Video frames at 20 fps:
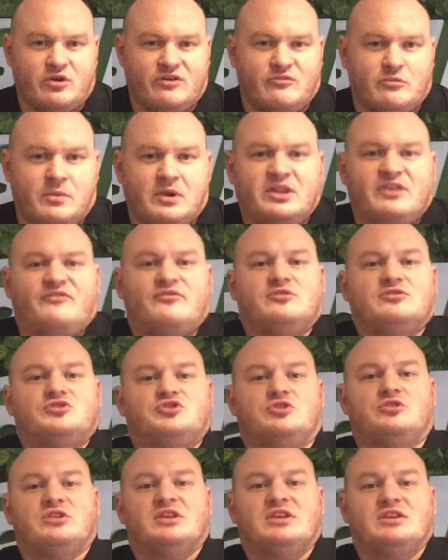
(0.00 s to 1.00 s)
Thank you everybody for
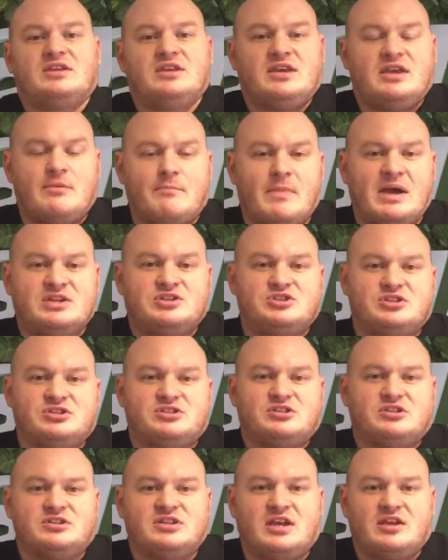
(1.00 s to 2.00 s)
joining the
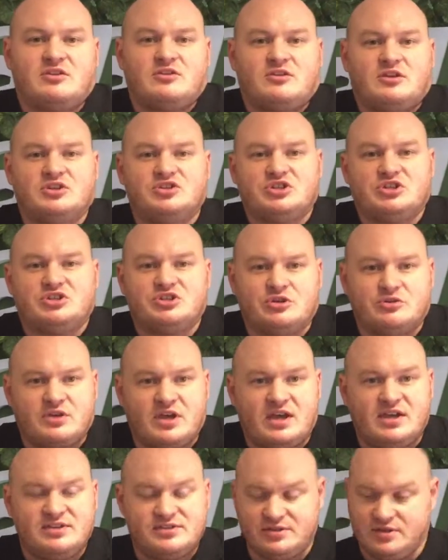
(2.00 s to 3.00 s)
Manchester Technology
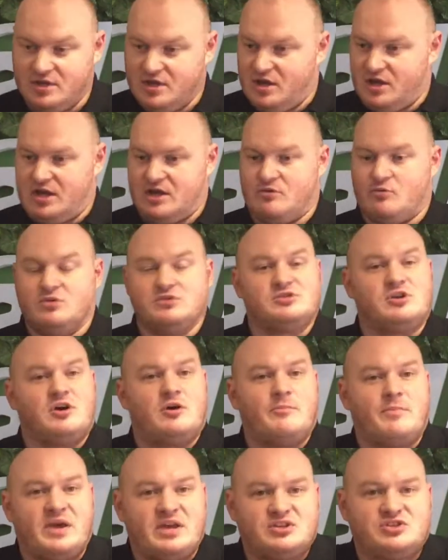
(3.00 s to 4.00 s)
Showcase. It was
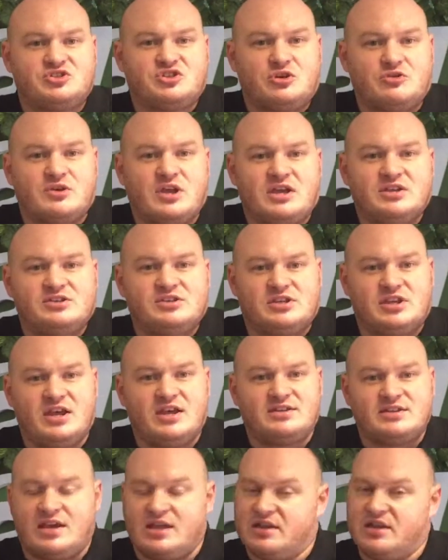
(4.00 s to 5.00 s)
our best showcase
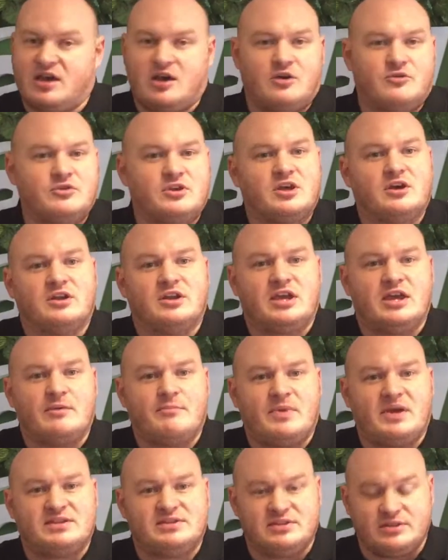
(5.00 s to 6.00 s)
yet and they're only going to
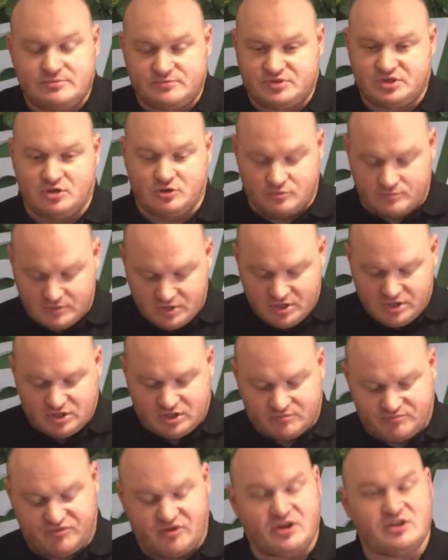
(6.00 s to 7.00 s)
get better. So,
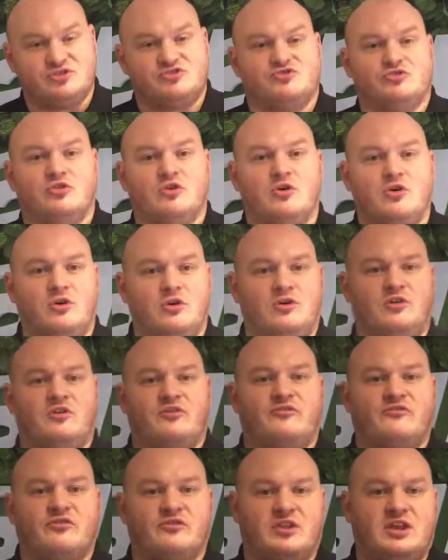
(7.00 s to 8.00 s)
the prize draw
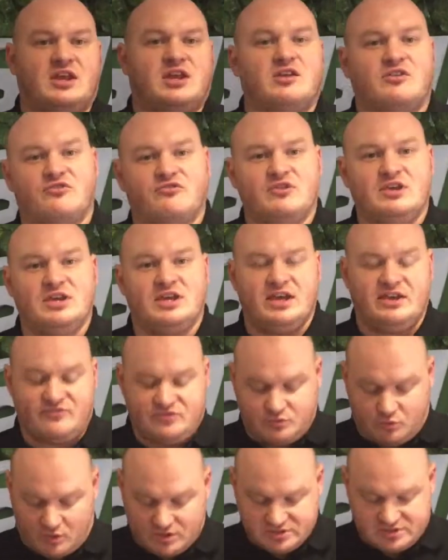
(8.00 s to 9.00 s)
of the three
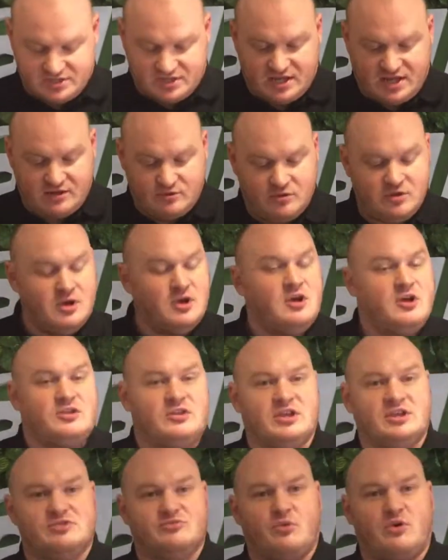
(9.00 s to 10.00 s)
gifts, once again,
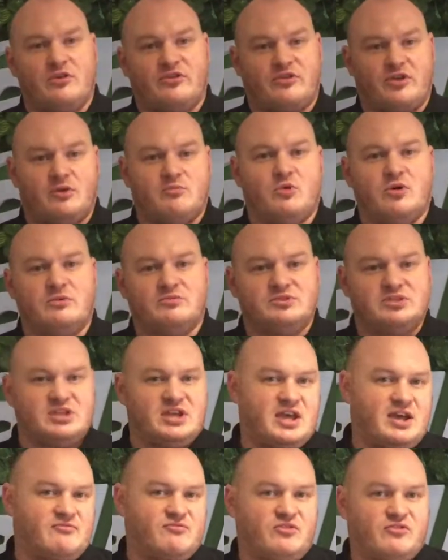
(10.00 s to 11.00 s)
this one thermal
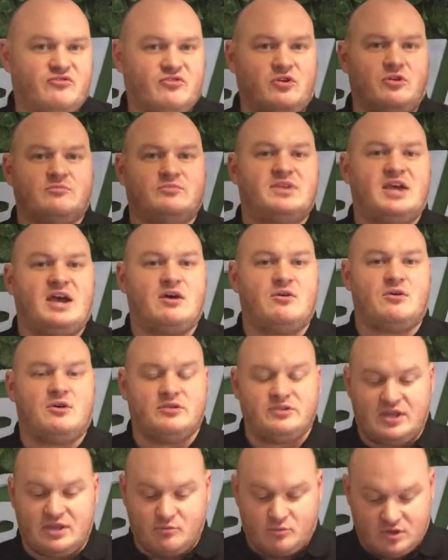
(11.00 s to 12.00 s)
imaging camera from
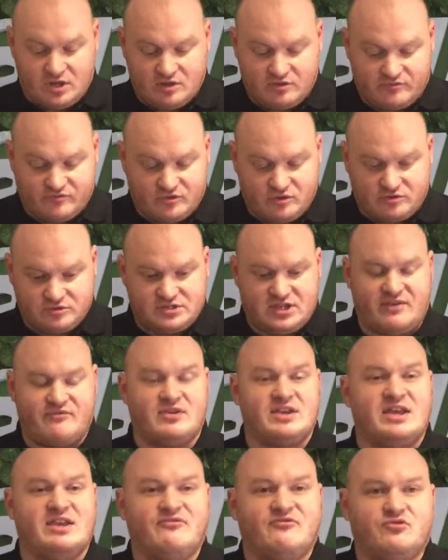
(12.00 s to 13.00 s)
Dahua, then we of course have
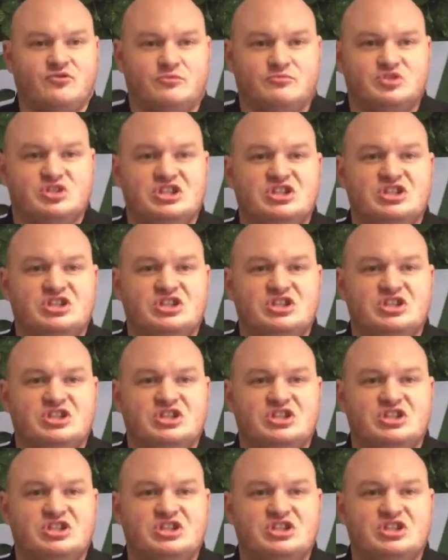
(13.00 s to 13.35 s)
a gift from